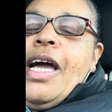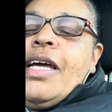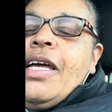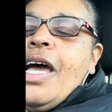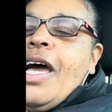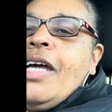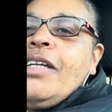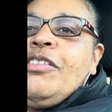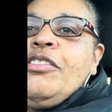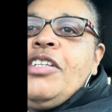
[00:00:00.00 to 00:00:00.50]

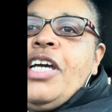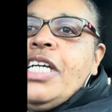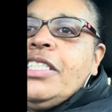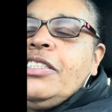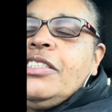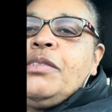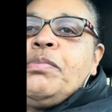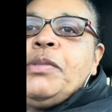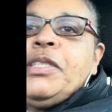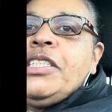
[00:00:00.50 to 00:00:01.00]
I don't know, I
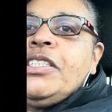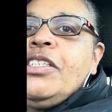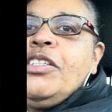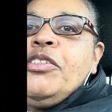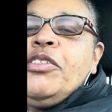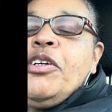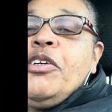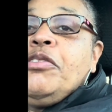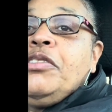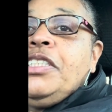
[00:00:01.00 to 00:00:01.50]
just miss the
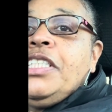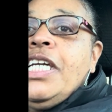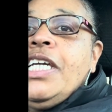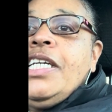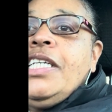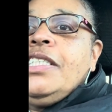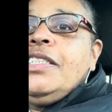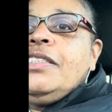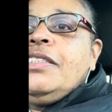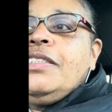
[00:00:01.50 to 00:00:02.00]
good old
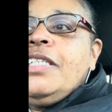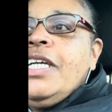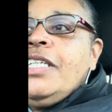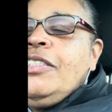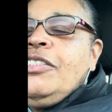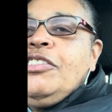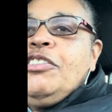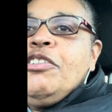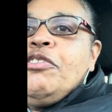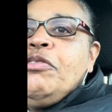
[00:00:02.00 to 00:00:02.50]
days, that,
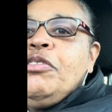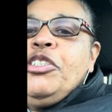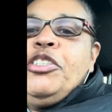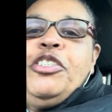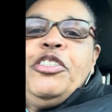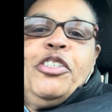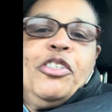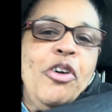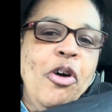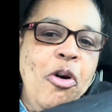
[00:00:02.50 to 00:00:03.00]

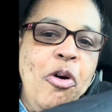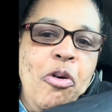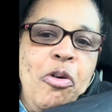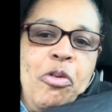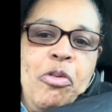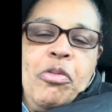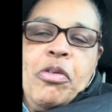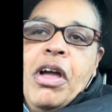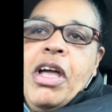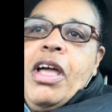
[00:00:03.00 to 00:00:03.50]
good
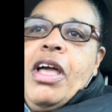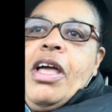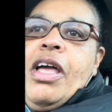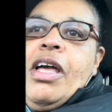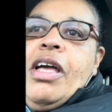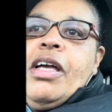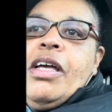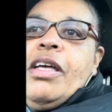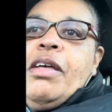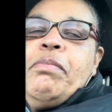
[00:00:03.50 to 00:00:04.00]
old
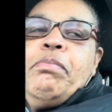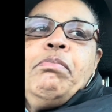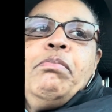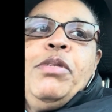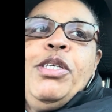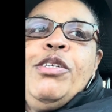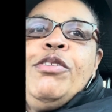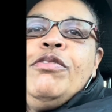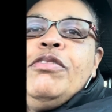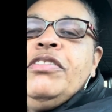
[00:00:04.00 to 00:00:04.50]

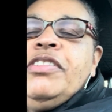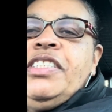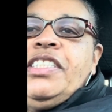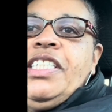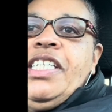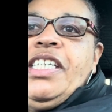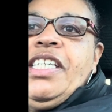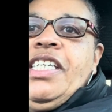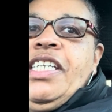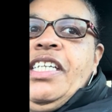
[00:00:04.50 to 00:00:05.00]

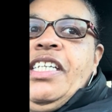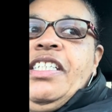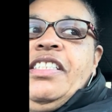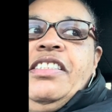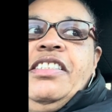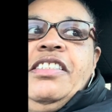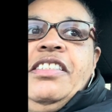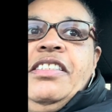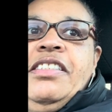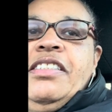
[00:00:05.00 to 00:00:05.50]
music
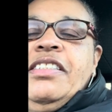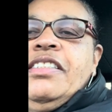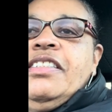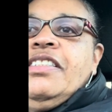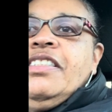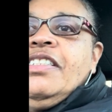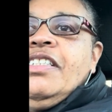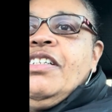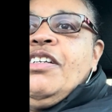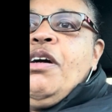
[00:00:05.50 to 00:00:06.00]
and just
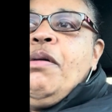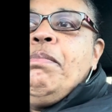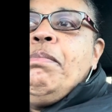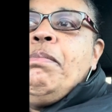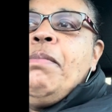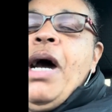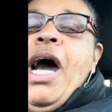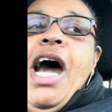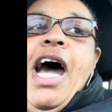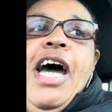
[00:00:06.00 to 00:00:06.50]
the
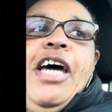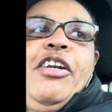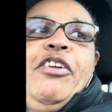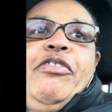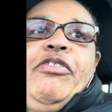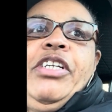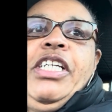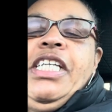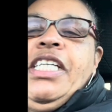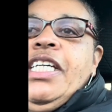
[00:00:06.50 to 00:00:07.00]

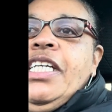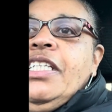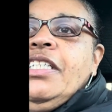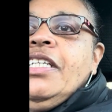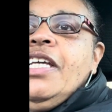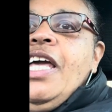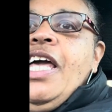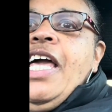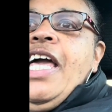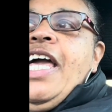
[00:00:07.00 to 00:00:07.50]
camaraderie.
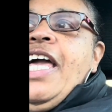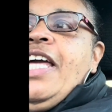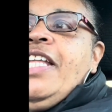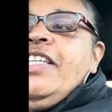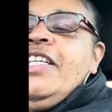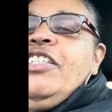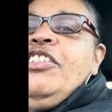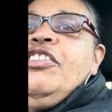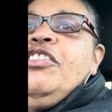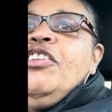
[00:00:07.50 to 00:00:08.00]
And
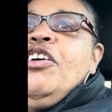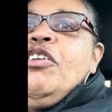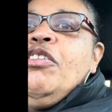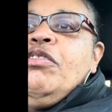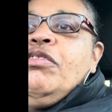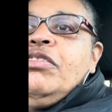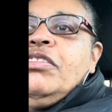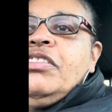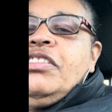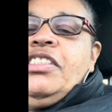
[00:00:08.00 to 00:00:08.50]
then,
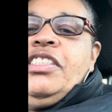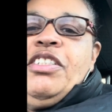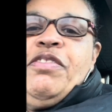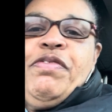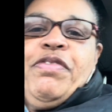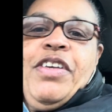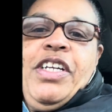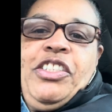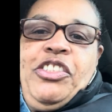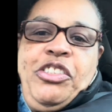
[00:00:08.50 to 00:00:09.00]
your
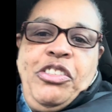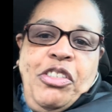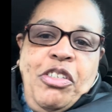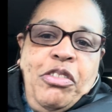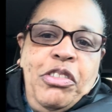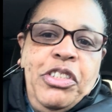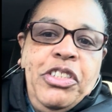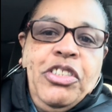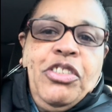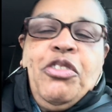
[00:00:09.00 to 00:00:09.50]
friends you go
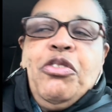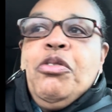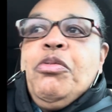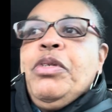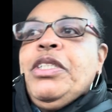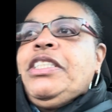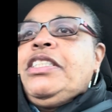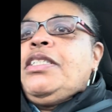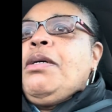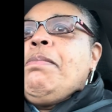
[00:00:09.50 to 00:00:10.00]
to school
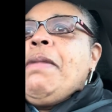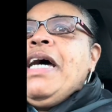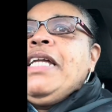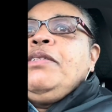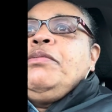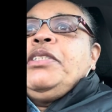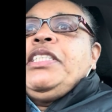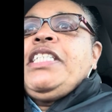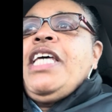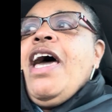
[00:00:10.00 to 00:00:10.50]
with, somebody
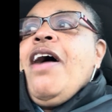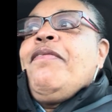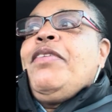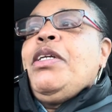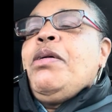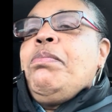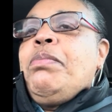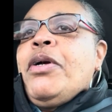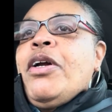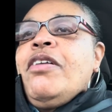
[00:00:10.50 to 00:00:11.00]
was having
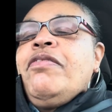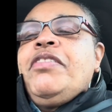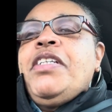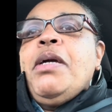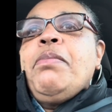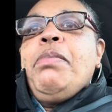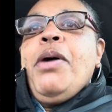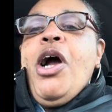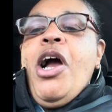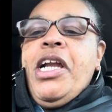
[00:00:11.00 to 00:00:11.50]
a birthday
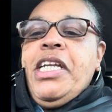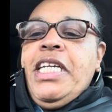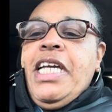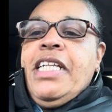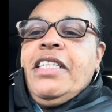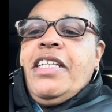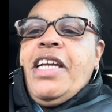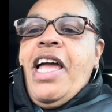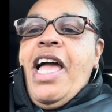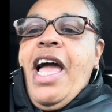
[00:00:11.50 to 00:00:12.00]
party
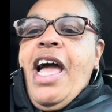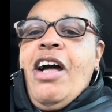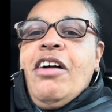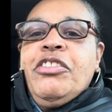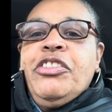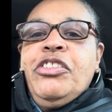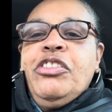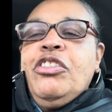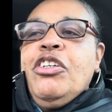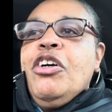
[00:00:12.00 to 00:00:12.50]
at their
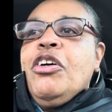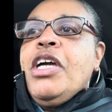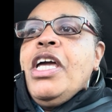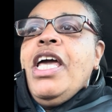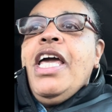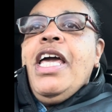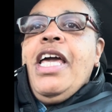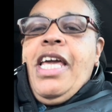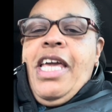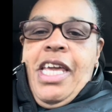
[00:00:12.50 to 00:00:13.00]
house, and
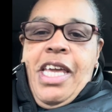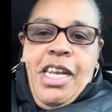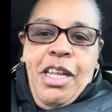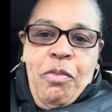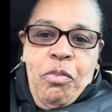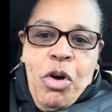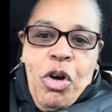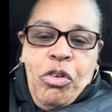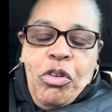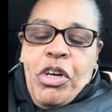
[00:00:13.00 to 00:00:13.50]
it
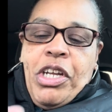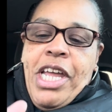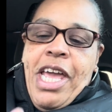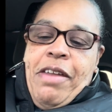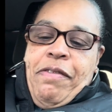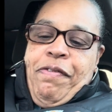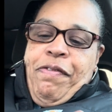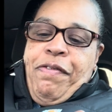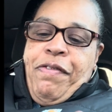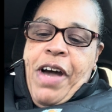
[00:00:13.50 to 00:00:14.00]
wasn't all
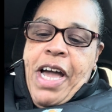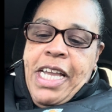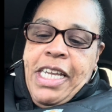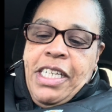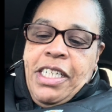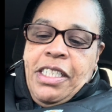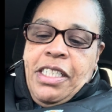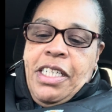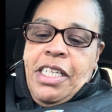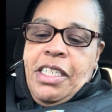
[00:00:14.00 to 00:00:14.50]
that
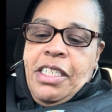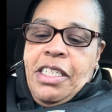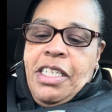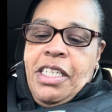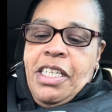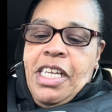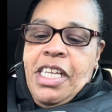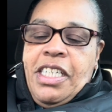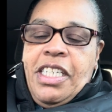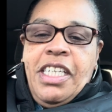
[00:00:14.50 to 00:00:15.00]
fighting
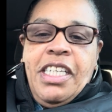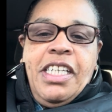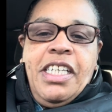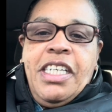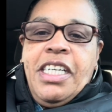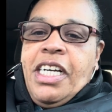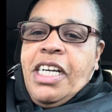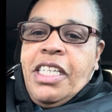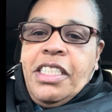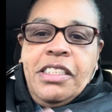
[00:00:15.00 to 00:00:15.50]
and the
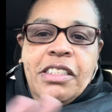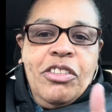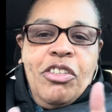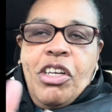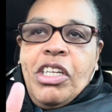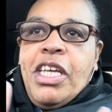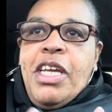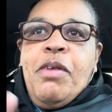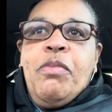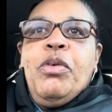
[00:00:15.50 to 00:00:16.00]
guns and
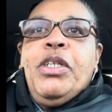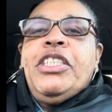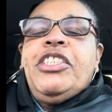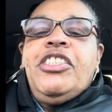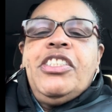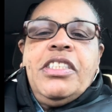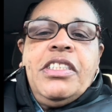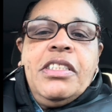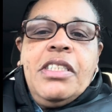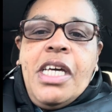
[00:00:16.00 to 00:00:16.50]
all that. It was
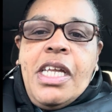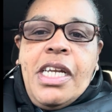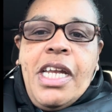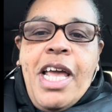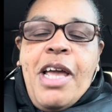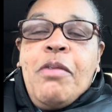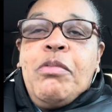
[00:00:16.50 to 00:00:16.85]
just none of that.